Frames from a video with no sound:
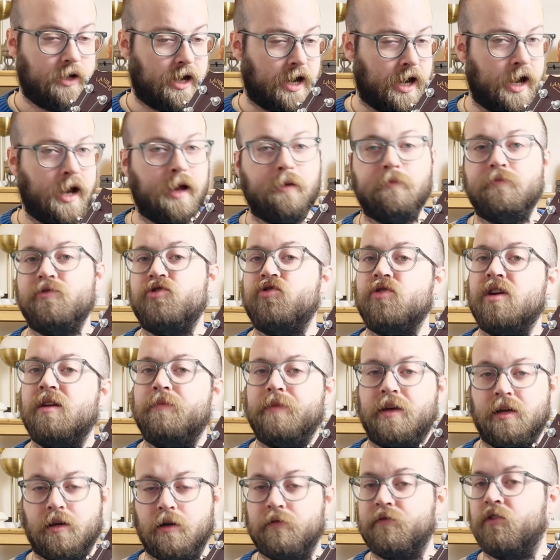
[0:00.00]
I'm
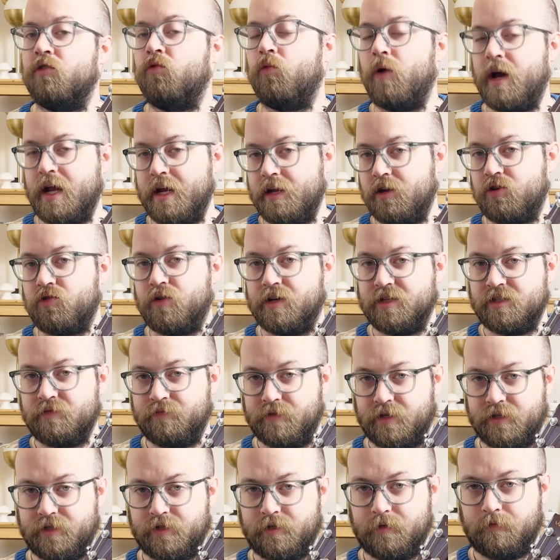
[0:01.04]
dreaming of a white
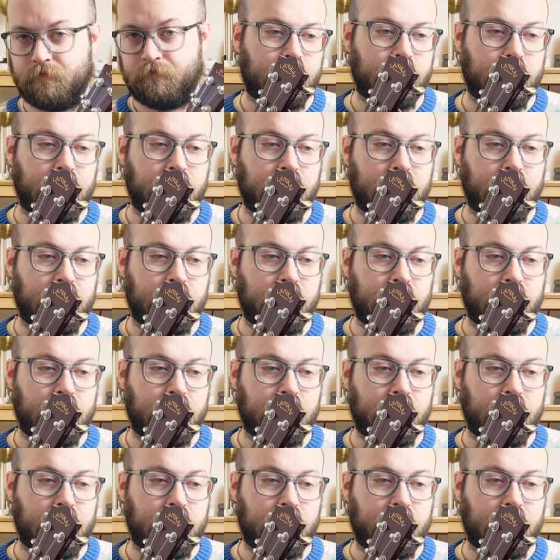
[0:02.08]
Christmas.